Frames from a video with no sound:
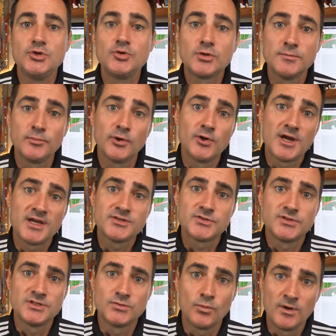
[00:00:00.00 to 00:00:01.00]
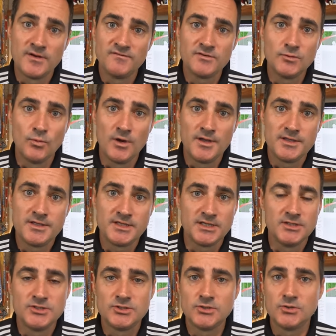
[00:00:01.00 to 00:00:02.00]
You can progress this 1v1
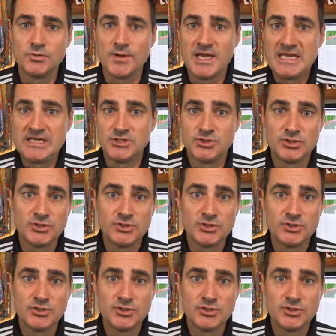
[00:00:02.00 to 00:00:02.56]
into a